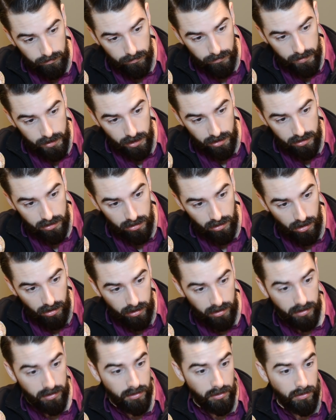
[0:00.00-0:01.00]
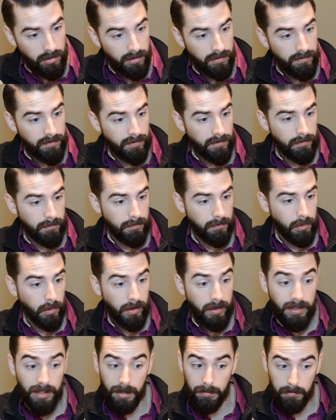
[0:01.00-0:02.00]
Just on an intuitive
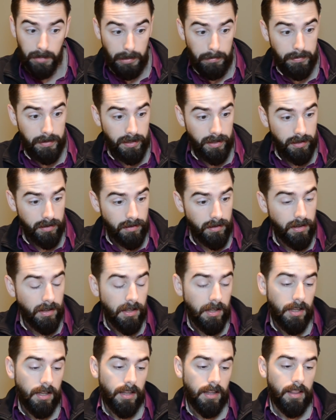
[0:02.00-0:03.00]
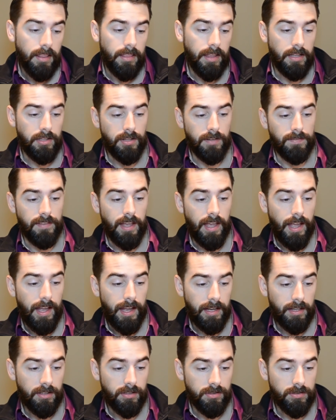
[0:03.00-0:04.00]
point, that might be it. Then you have the
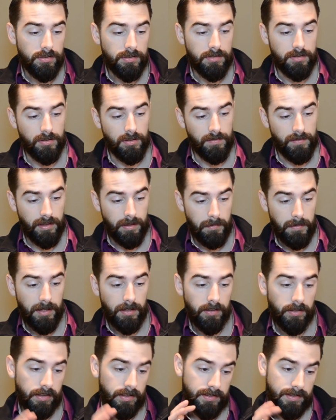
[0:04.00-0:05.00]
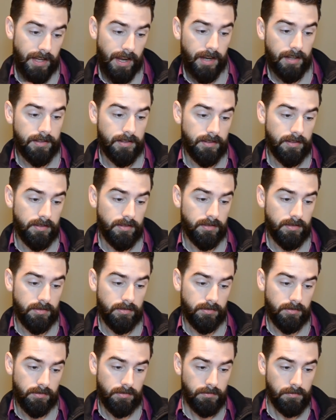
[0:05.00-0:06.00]
Angles sort of in the middle, and the Saxons,
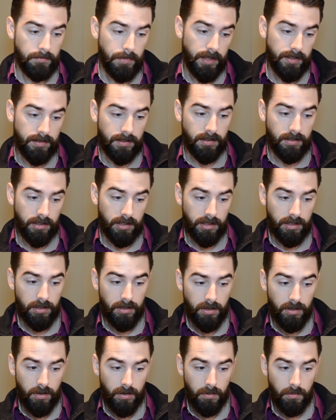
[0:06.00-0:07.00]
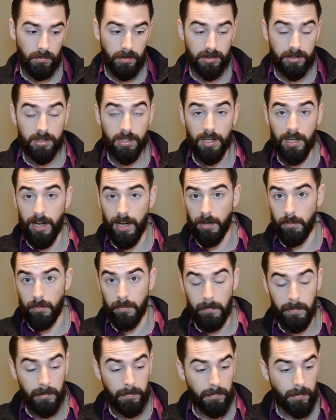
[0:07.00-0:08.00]
basically, which today
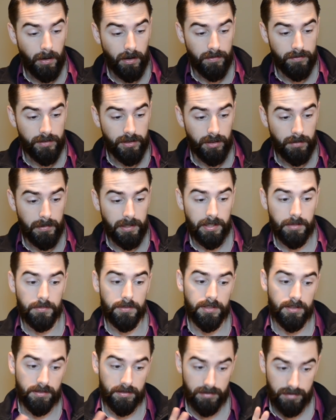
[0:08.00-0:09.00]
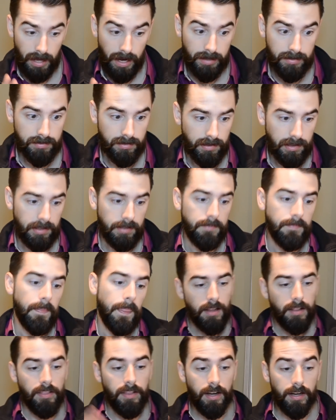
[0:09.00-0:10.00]
would be part of Germany, which is Saxony.
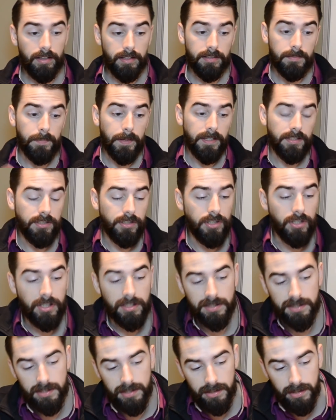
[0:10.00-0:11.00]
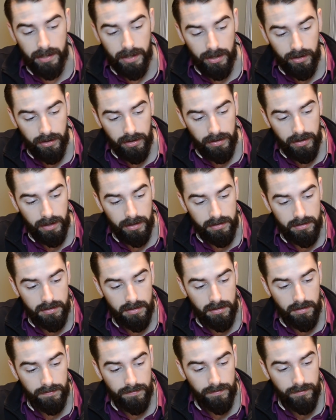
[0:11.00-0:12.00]
Then in this picture you can see the area that is
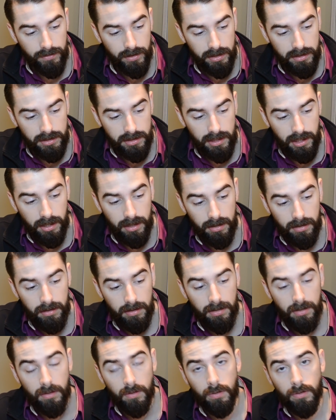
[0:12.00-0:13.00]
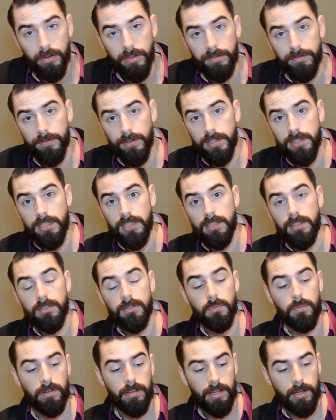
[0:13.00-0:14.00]
the Frisia, or the
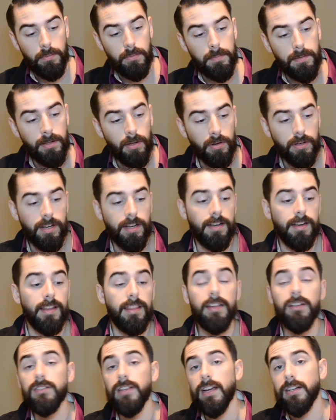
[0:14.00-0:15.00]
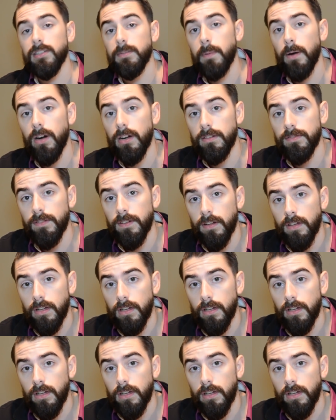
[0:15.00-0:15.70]
Frisians, where they would be located. And there's actually part of